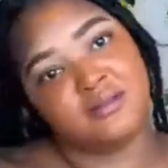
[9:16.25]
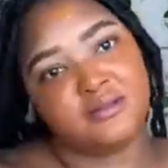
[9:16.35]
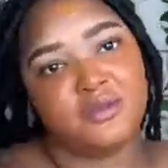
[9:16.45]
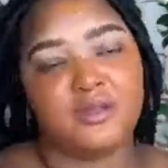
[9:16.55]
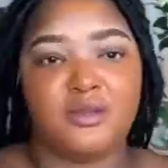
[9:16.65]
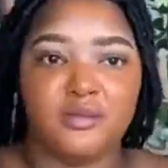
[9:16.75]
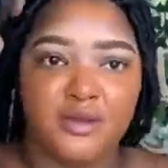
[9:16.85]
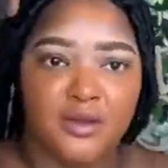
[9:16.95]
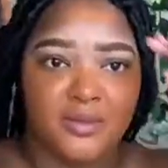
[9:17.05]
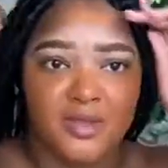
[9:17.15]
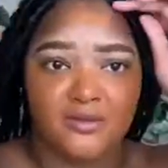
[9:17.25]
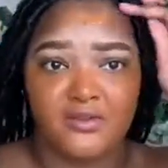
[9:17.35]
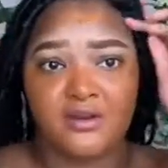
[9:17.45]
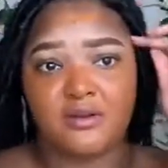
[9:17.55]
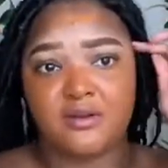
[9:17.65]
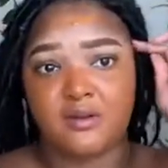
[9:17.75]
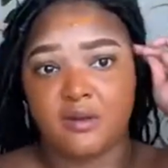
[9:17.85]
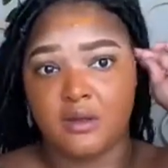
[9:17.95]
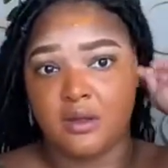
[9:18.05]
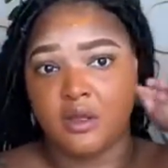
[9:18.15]
Let me throw that back away.
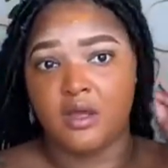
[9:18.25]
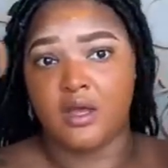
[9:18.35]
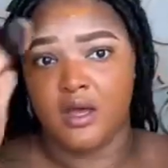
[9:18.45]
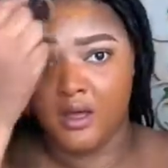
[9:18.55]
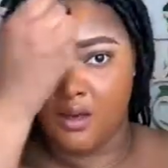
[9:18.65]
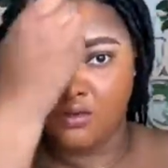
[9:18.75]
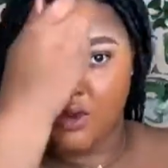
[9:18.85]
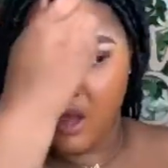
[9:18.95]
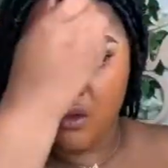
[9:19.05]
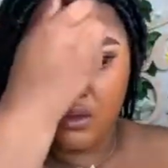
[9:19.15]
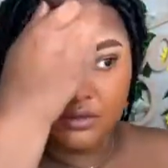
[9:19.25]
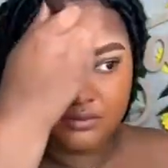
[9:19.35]
I don't know.